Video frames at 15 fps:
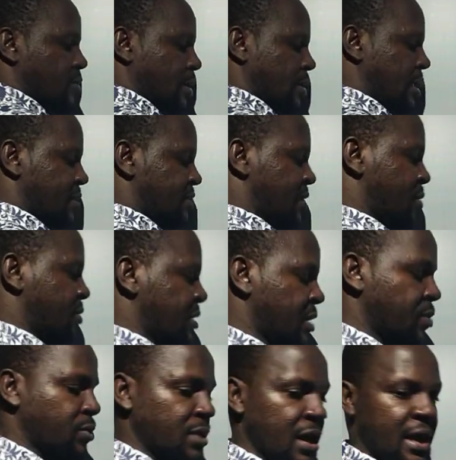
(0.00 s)
So another teacher will
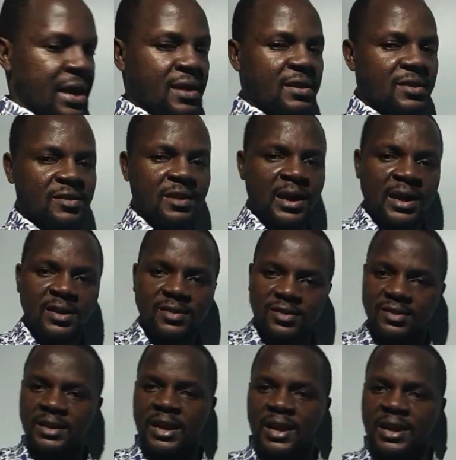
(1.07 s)
tell you the higher the
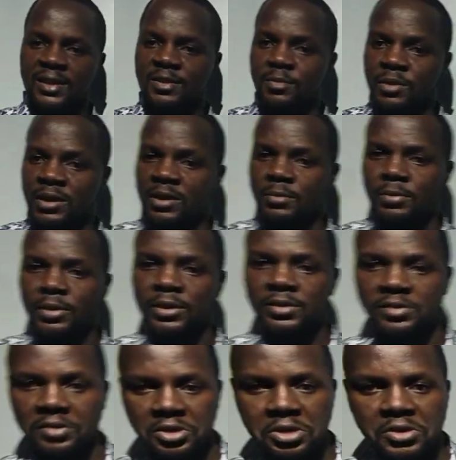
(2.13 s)
size, the higher the boiling
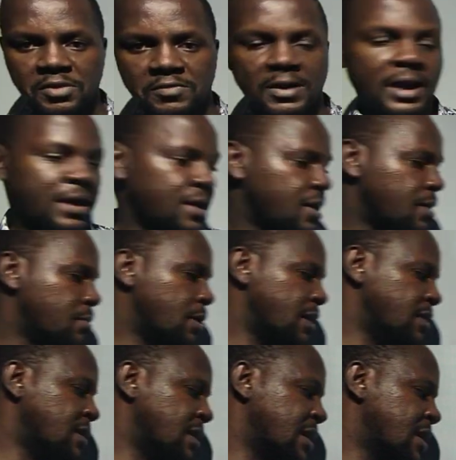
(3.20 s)
point. Fine.
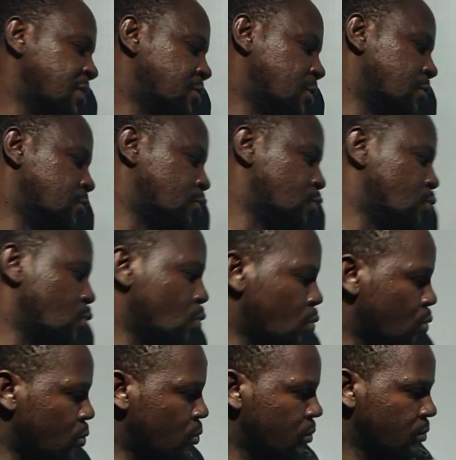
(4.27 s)
In the case of
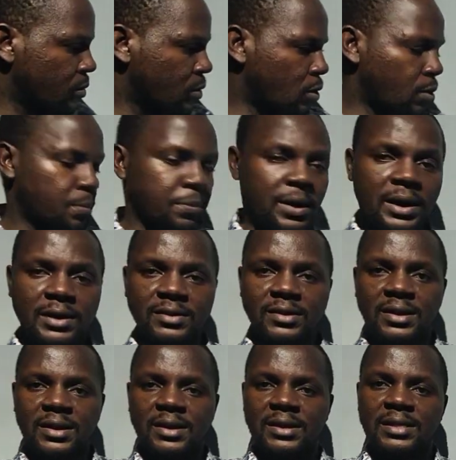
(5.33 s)
two
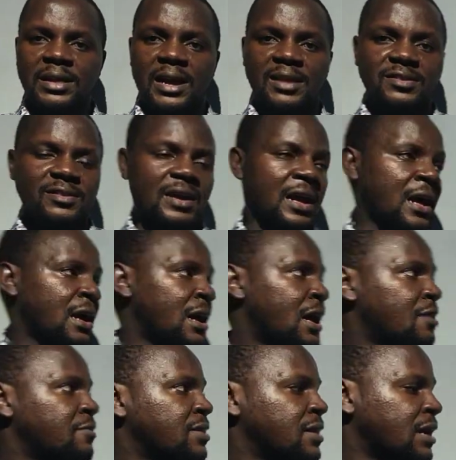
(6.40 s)
compounds that are
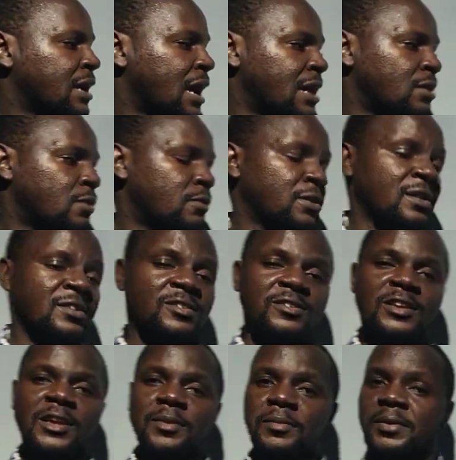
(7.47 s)
having the kind or the
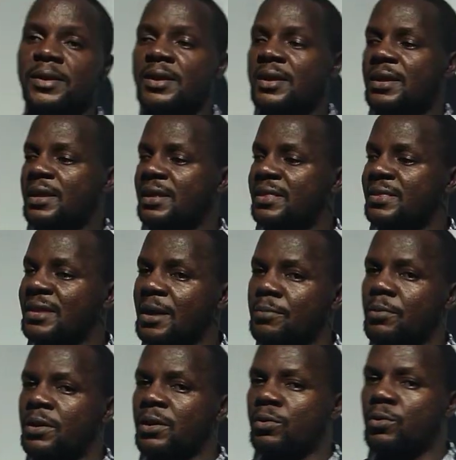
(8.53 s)
same
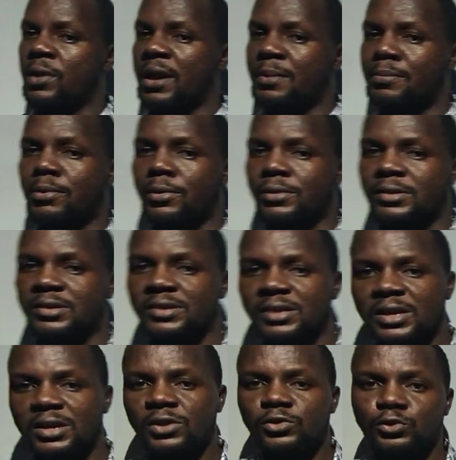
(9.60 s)
intermolecular bond,
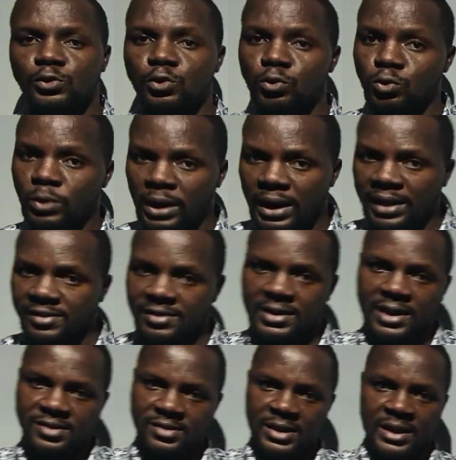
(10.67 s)
you look at
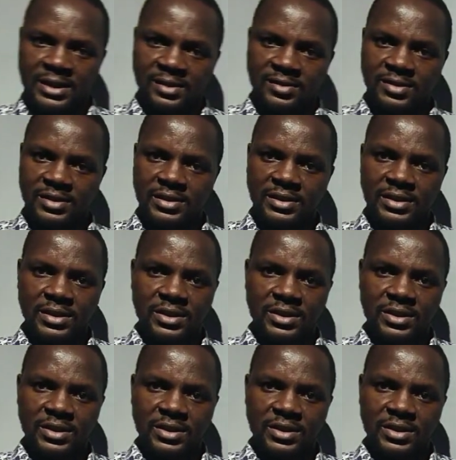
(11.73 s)
their size.